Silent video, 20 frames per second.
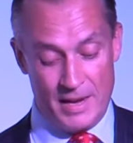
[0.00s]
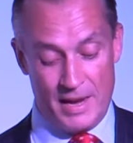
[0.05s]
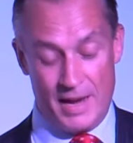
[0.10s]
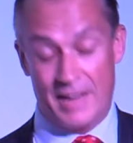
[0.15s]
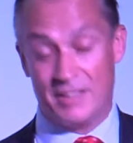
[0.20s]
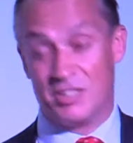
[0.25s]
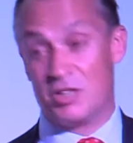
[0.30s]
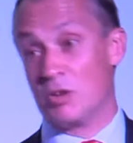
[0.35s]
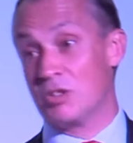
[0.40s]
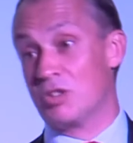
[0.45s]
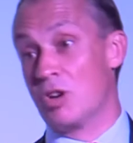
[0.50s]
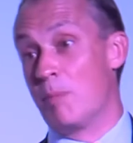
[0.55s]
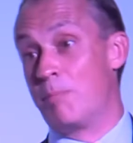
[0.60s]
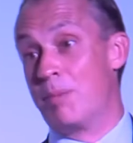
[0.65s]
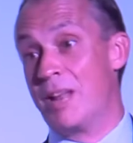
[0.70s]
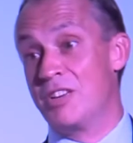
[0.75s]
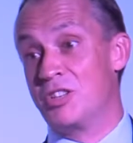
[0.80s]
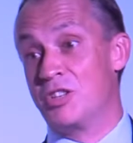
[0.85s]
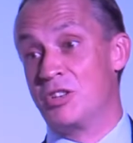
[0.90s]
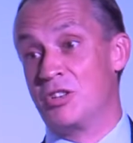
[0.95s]
And so it's our
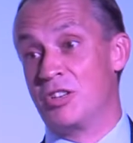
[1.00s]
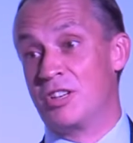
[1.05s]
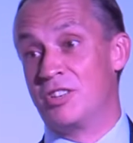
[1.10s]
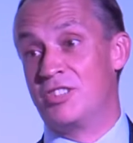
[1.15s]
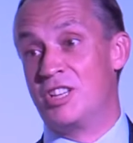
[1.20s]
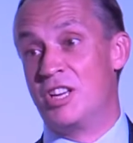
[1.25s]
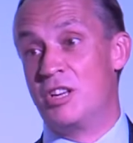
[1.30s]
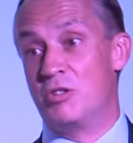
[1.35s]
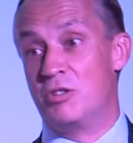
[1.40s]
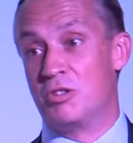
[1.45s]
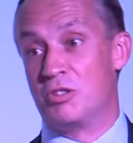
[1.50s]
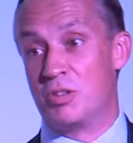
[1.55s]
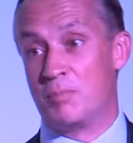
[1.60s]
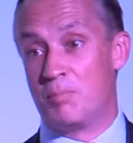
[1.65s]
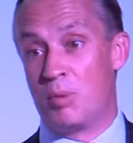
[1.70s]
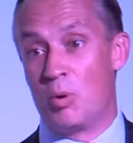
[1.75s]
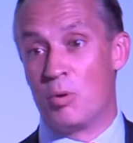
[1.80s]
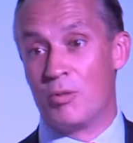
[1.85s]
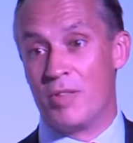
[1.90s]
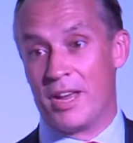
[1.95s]
pleasure to continue to
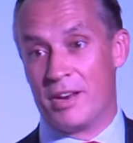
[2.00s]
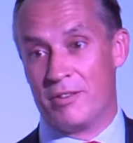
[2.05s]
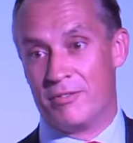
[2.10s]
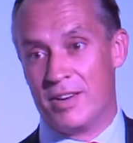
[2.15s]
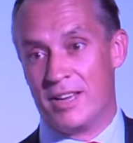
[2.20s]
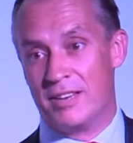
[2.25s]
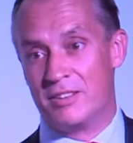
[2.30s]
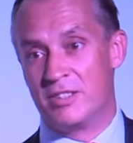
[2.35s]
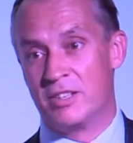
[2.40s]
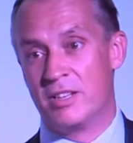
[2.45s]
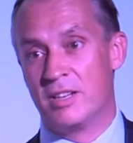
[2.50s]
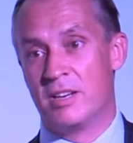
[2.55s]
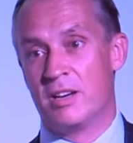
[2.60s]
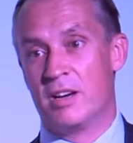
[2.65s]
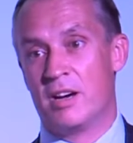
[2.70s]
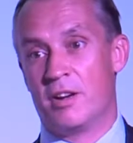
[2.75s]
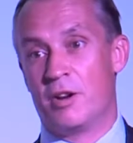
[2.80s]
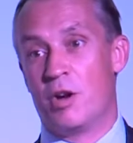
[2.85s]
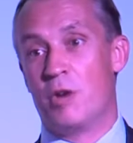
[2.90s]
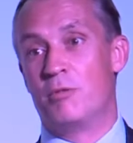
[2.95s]
support that event
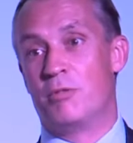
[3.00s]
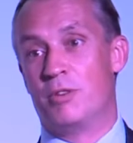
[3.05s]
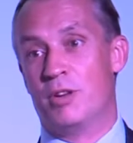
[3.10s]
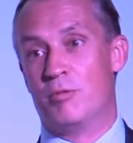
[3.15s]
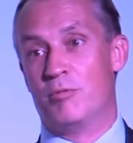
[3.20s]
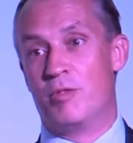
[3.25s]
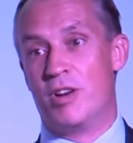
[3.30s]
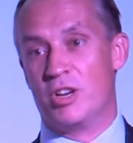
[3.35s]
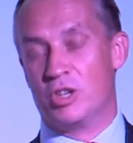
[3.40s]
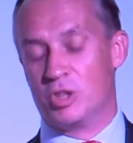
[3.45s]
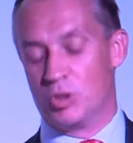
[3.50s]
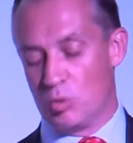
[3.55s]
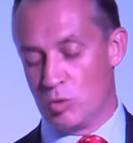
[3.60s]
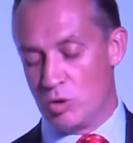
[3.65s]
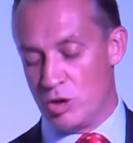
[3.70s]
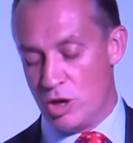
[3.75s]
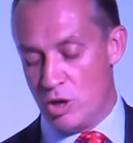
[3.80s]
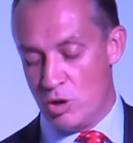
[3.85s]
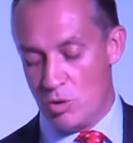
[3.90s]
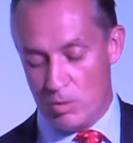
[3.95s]
and hopefully reassure
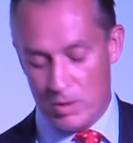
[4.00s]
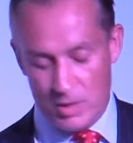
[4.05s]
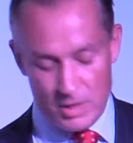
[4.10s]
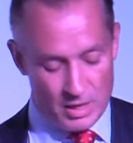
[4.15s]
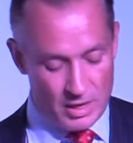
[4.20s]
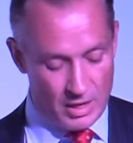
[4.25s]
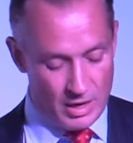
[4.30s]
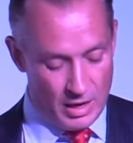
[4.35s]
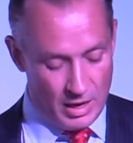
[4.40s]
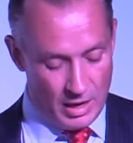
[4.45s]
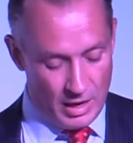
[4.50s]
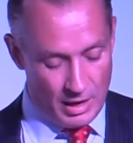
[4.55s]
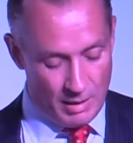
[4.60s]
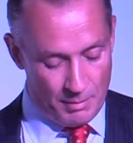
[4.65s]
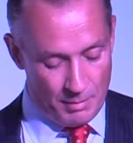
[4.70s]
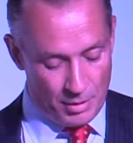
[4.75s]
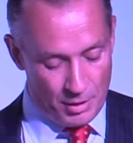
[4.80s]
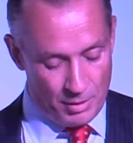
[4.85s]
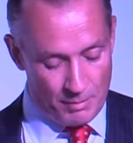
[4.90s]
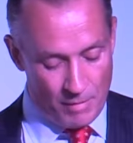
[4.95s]
you
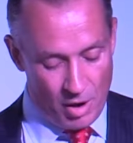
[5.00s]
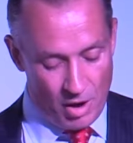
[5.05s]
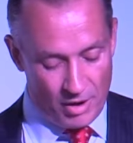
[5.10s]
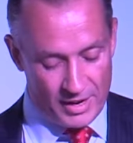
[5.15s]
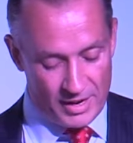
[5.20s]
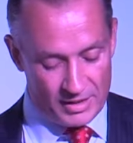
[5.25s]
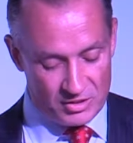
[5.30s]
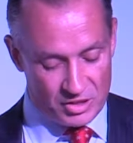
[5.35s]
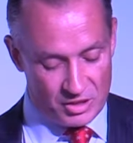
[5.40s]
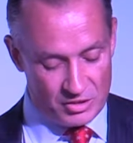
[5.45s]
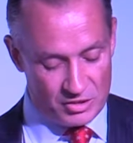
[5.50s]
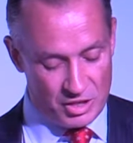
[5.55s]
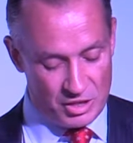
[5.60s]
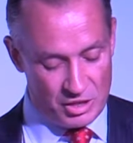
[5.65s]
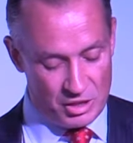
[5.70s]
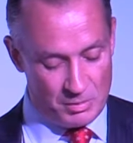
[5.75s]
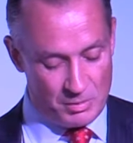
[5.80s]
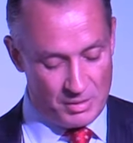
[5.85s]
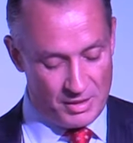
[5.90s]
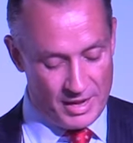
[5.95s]
that markets
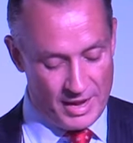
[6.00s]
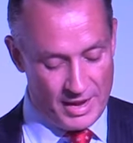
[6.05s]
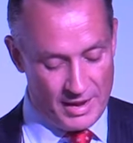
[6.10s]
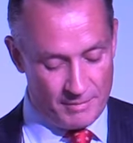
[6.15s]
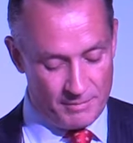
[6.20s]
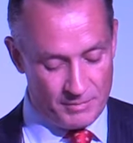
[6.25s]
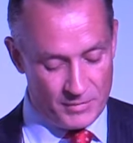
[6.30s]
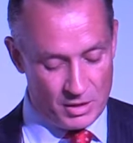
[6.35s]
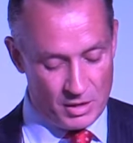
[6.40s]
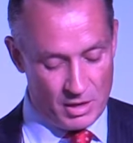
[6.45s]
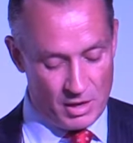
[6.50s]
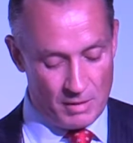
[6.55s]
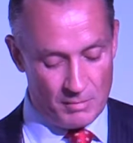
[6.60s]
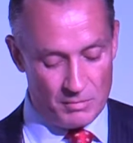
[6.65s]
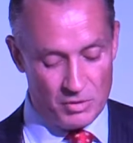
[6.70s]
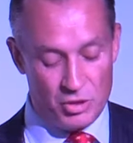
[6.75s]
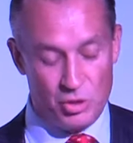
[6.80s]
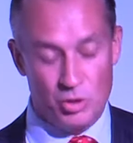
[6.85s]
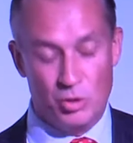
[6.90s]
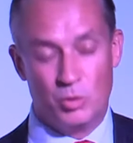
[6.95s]
continue to be there
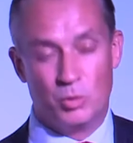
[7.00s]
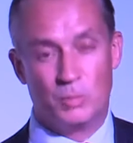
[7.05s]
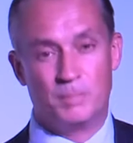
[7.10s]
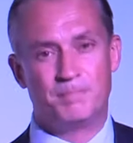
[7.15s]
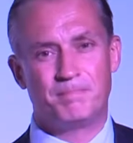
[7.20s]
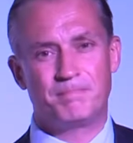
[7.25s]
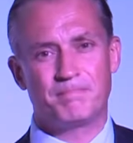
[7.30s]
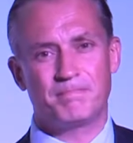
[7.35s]
to